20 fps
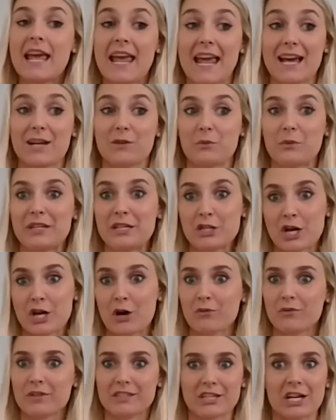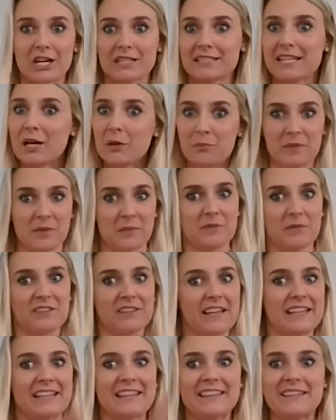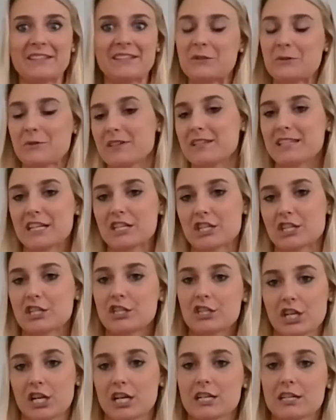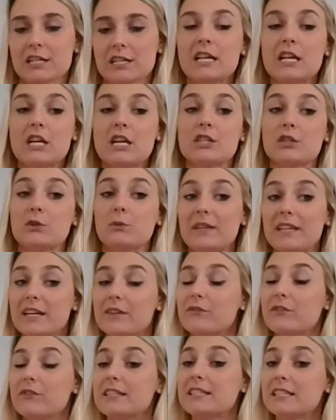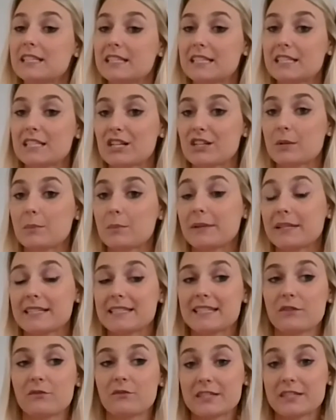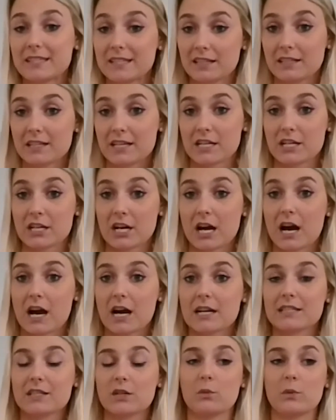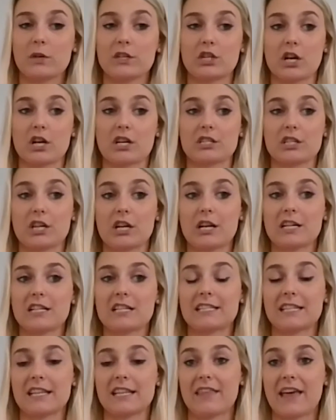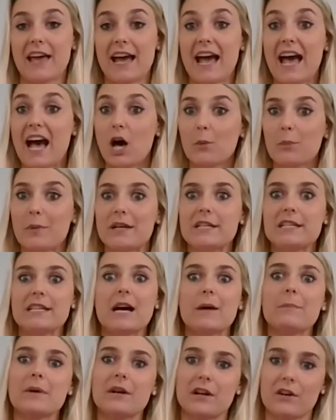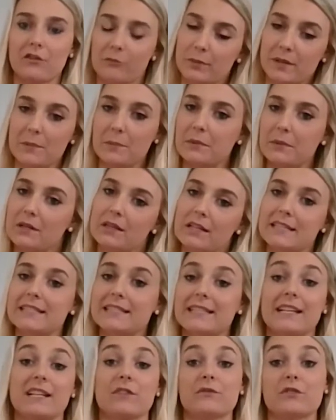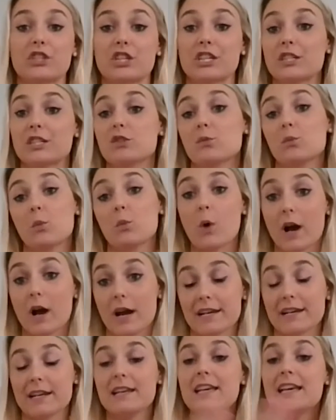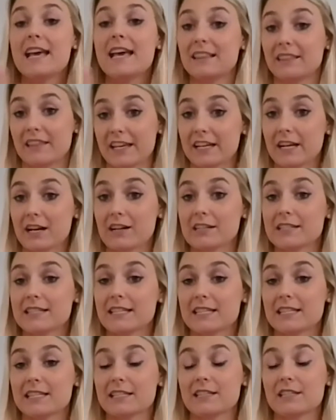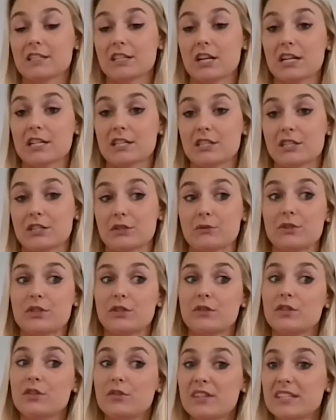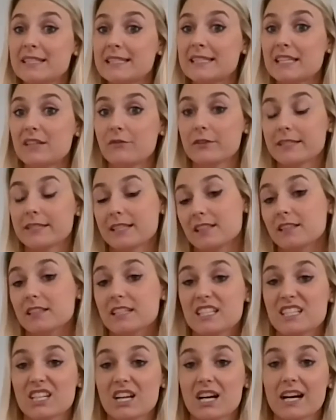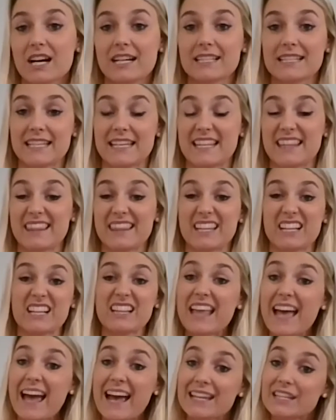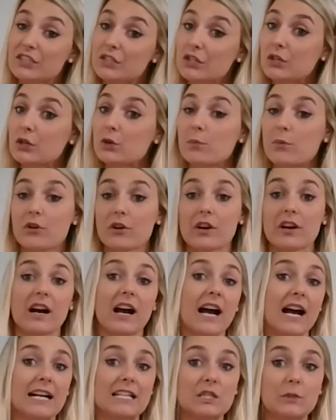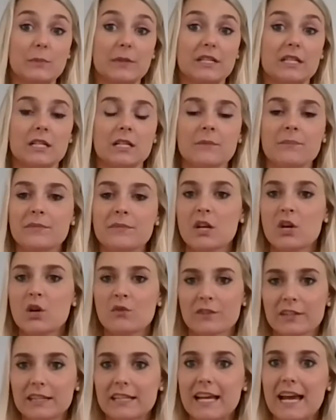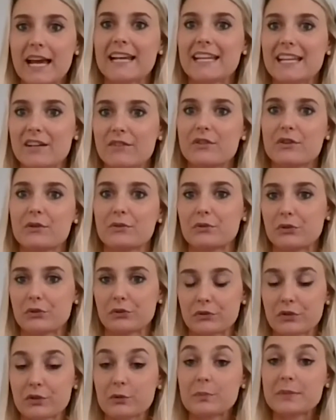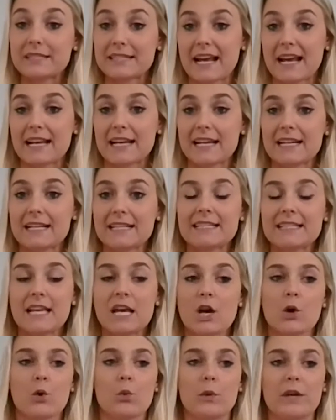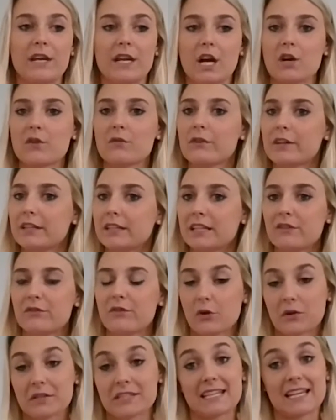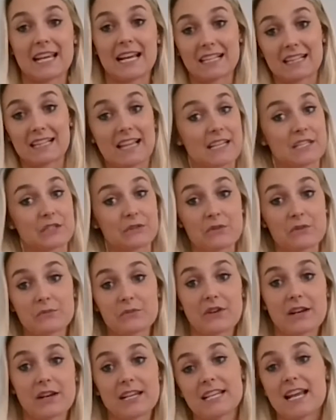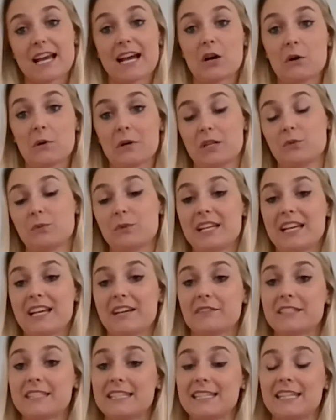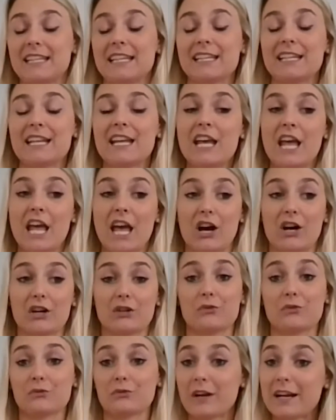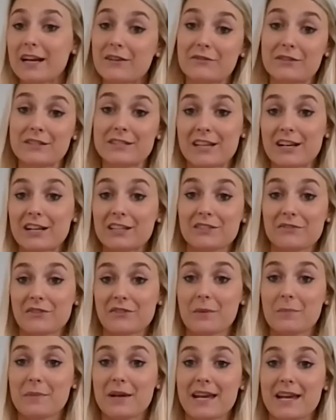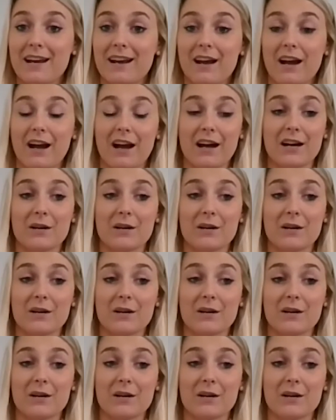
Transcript: And we know that dogs help people, like the stories I just shared. So we have recently started placing facility dogs, which are dogs that help a number of people instead of just one, like our assistance dogs do. So you can see facility dogs in the classroom or a hospital, really any of those group settings. We are really focusing on classrooms right now, and we have seen a great result from it.